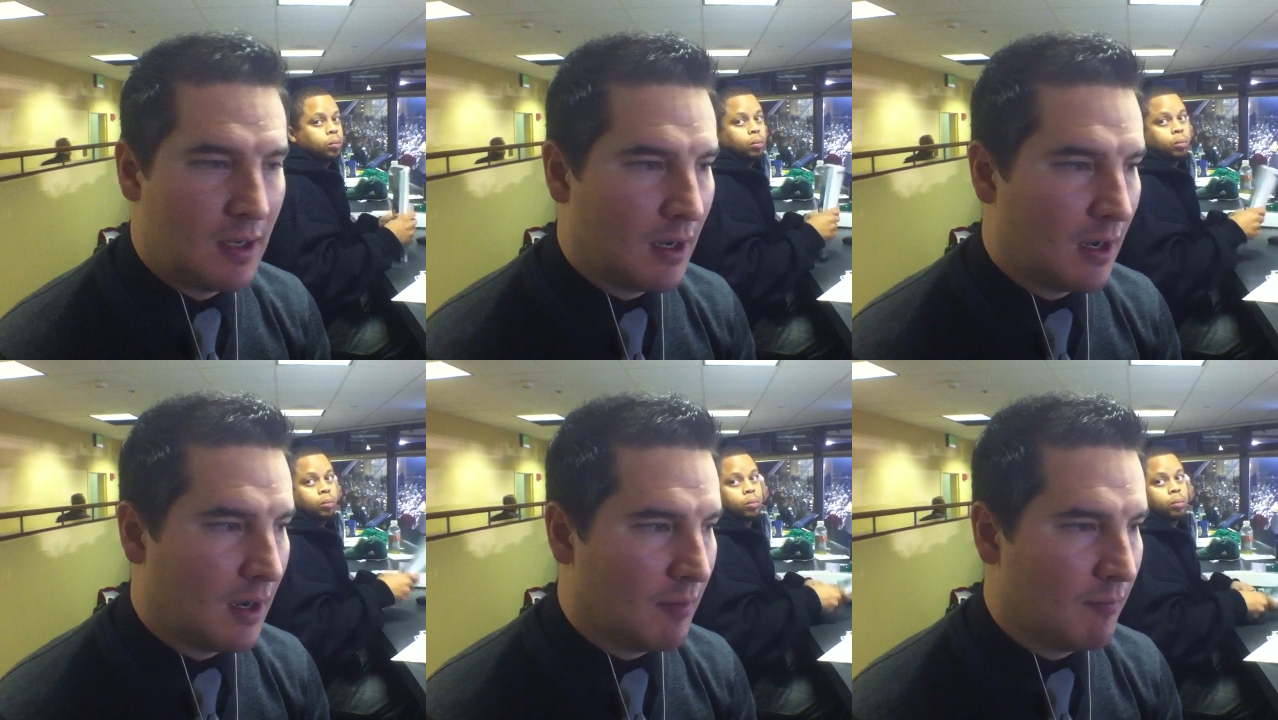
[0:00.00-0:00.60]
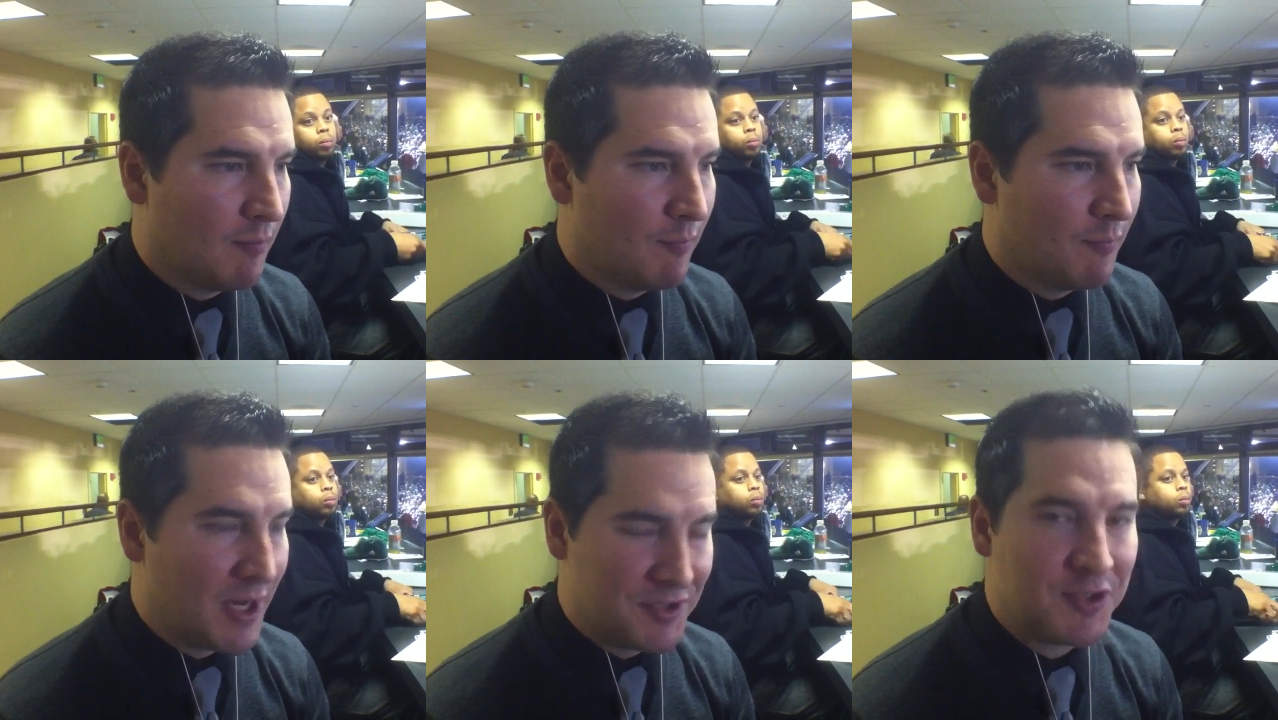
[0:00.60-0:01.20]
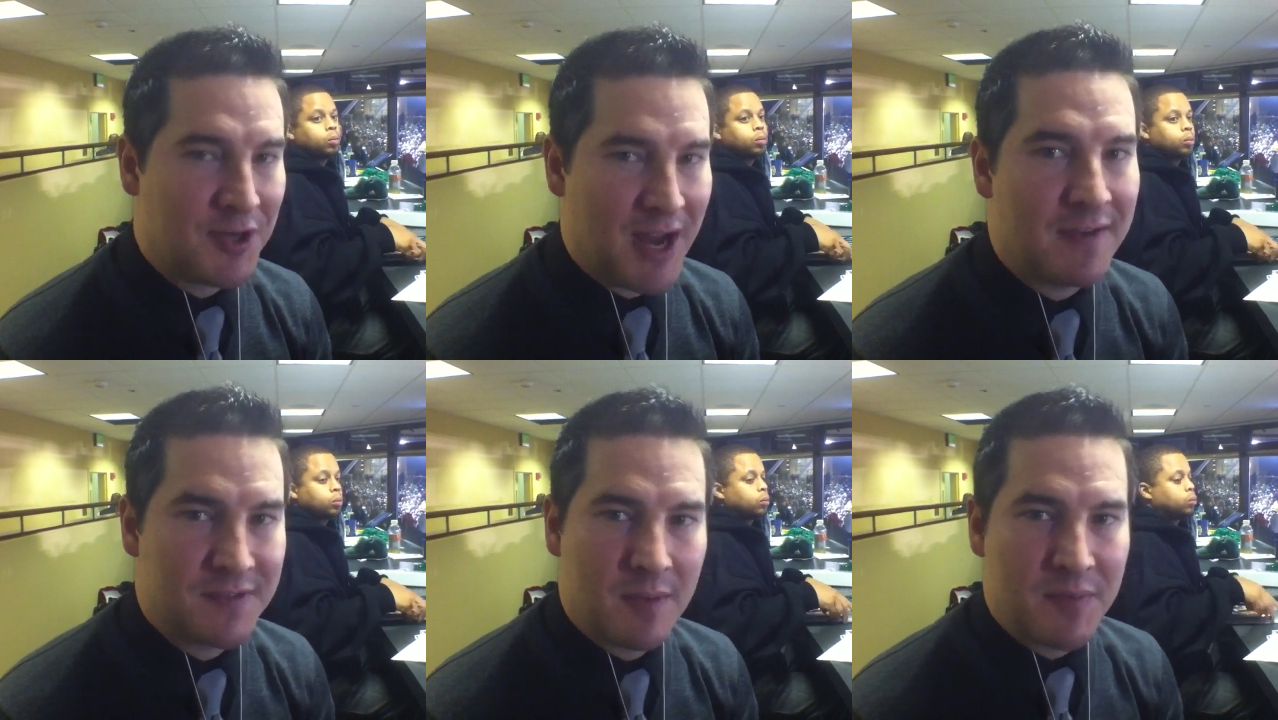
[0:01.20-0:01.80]
Speaker 1: um, make sure you
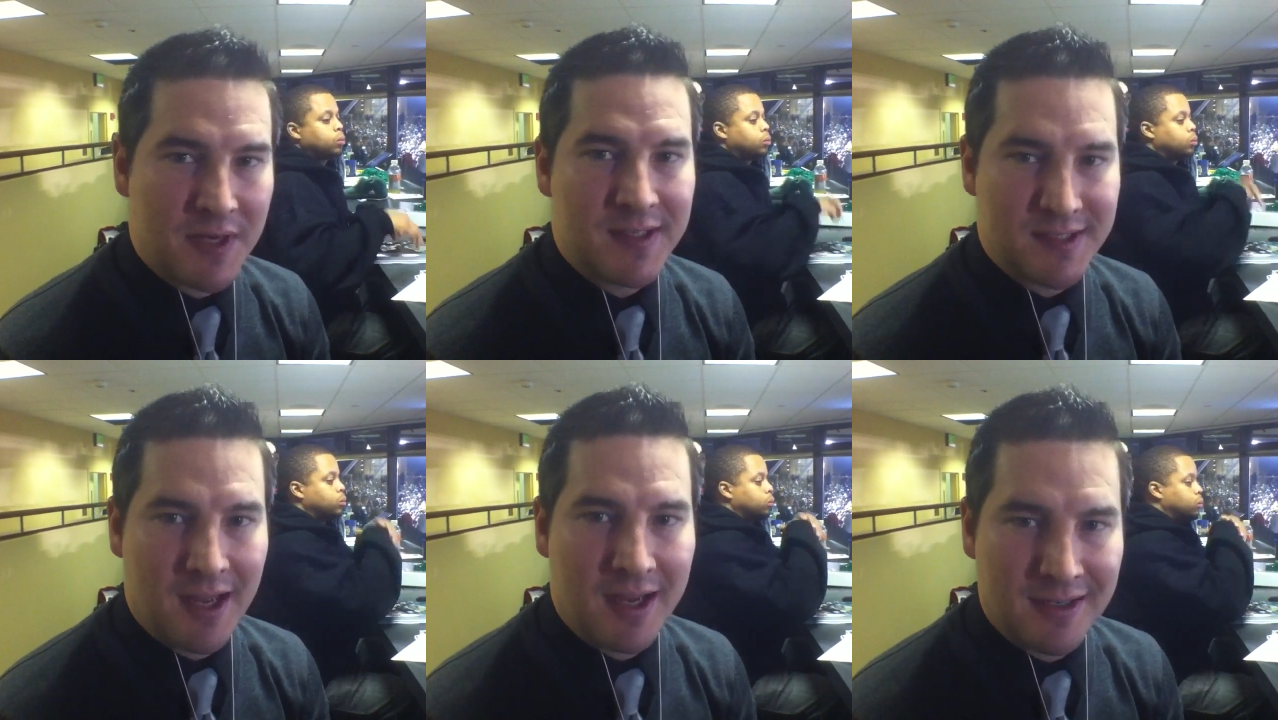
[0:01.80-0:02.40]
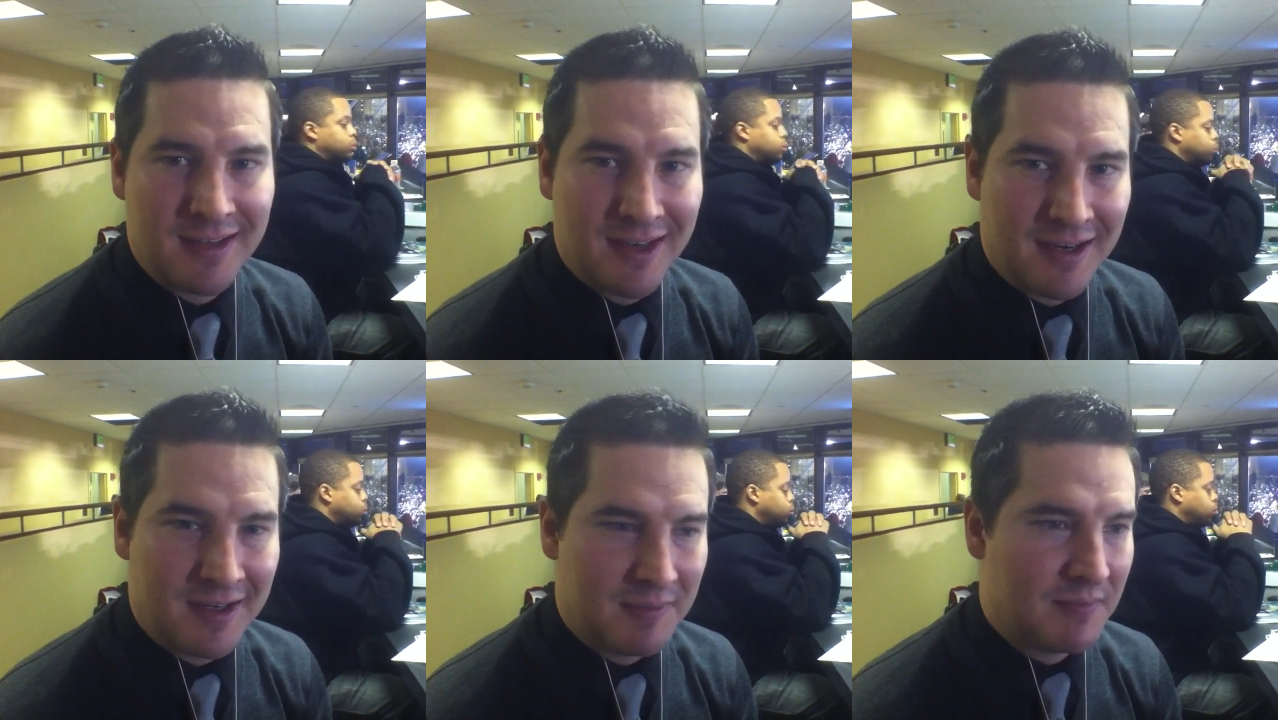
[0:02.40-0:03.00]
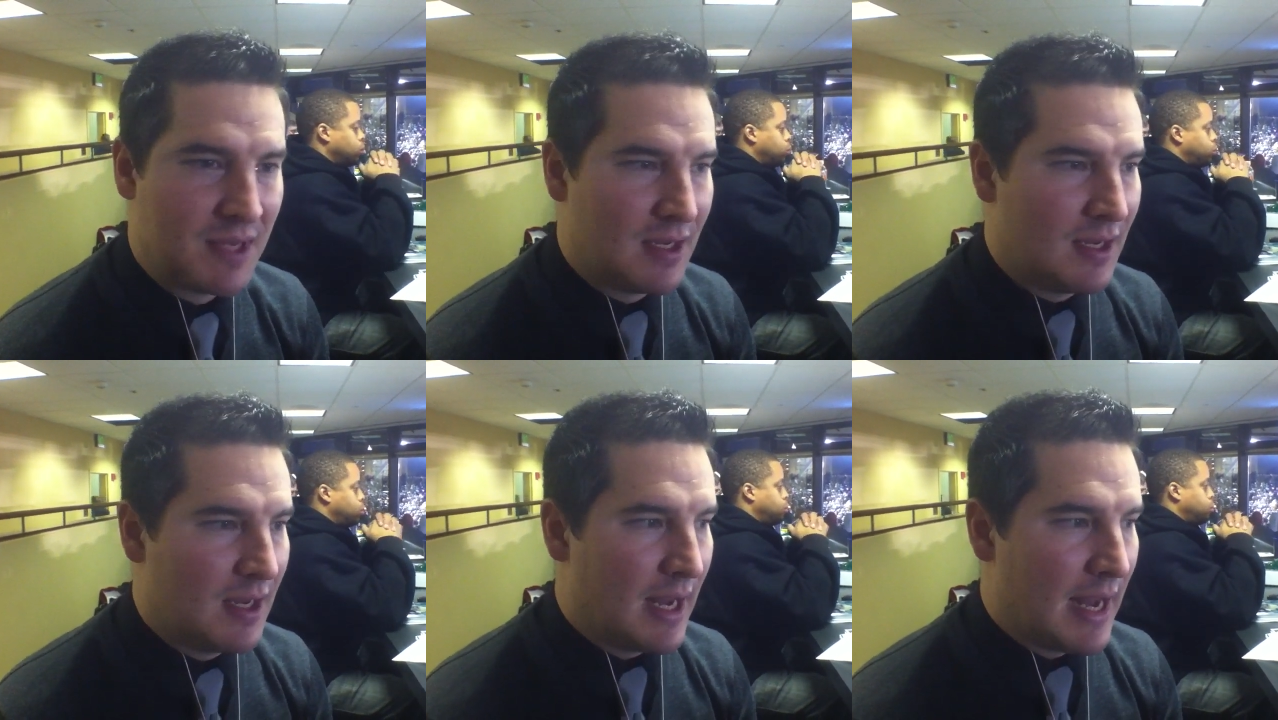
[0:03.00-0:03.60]
have something to say, um,
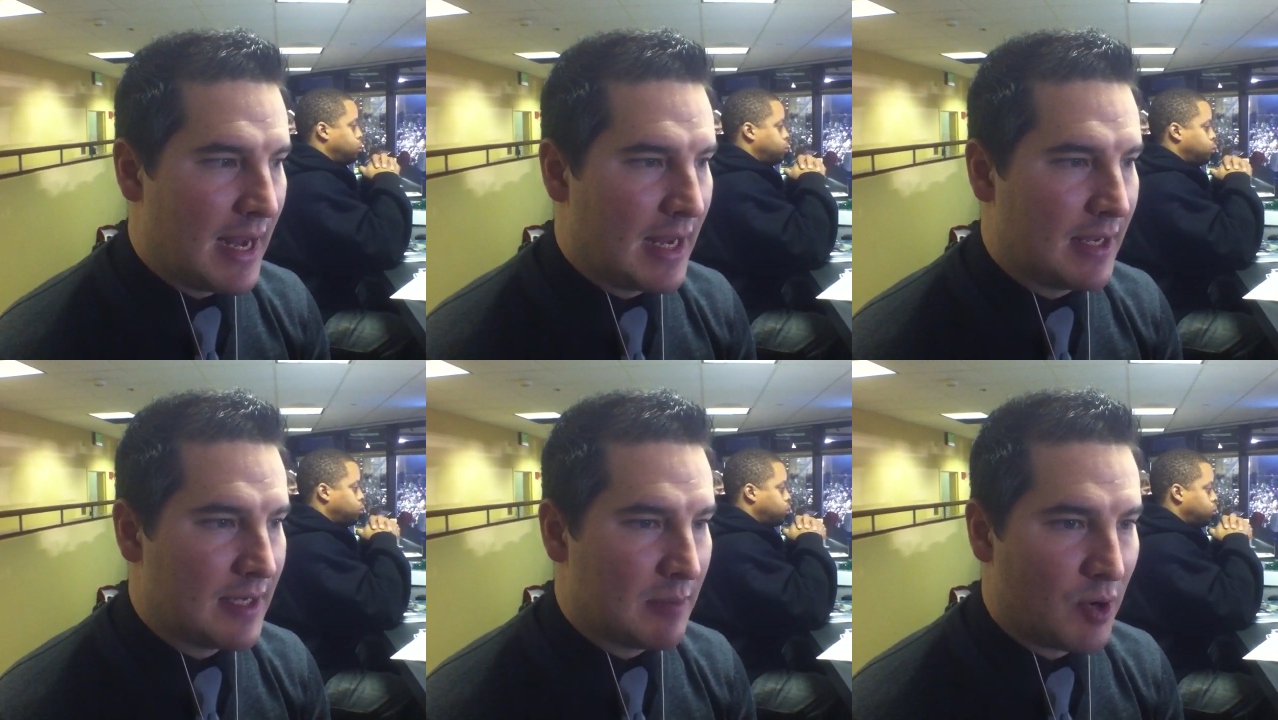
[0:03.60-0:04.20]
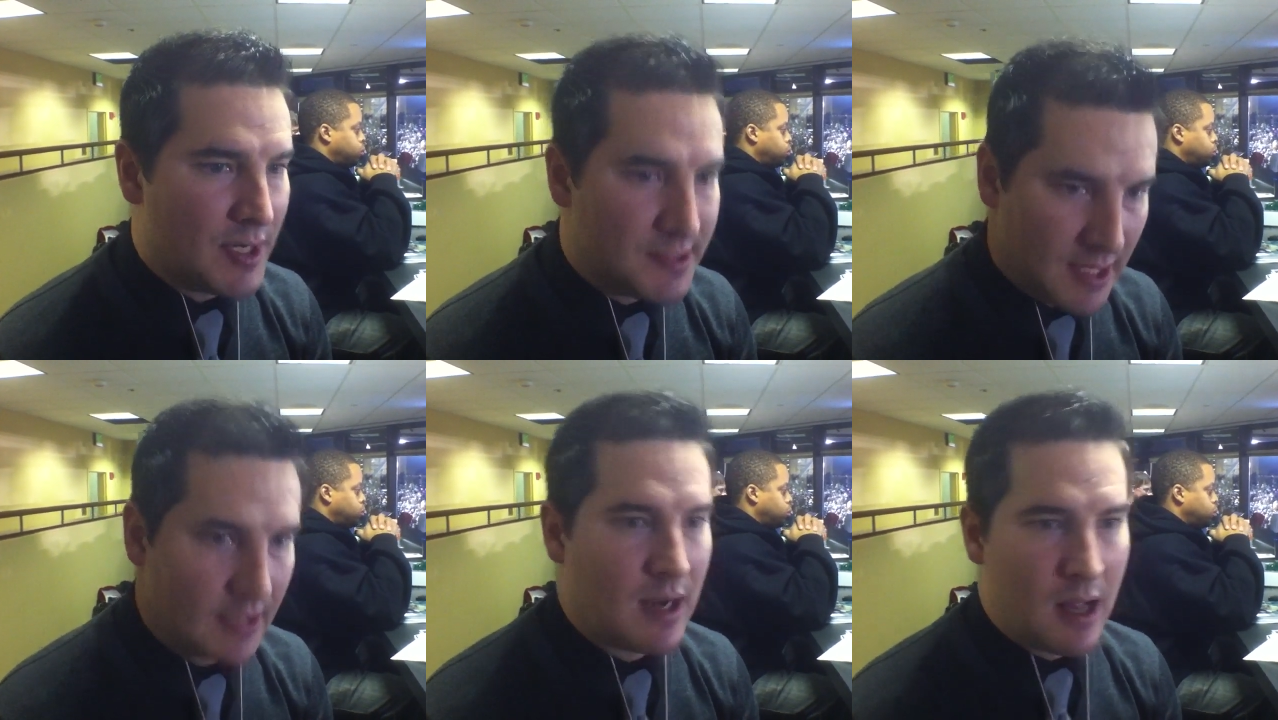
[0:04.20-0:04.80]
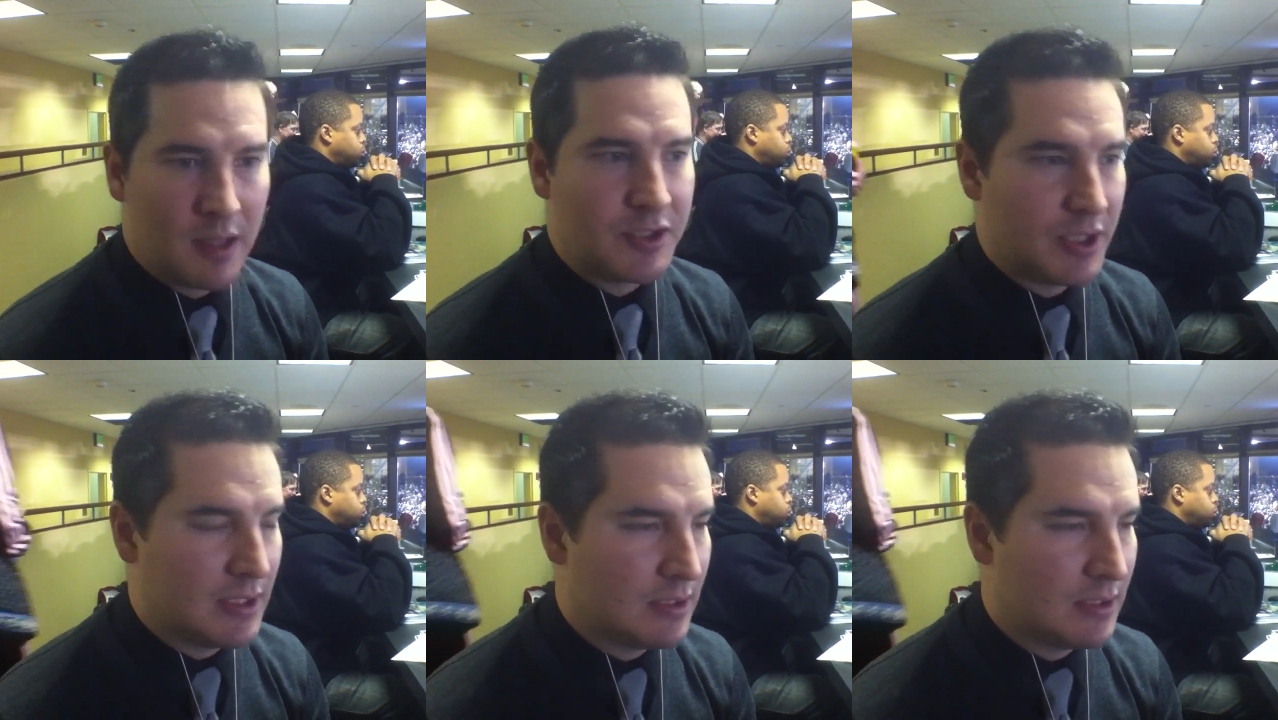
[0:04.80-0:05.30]
and embrace technology.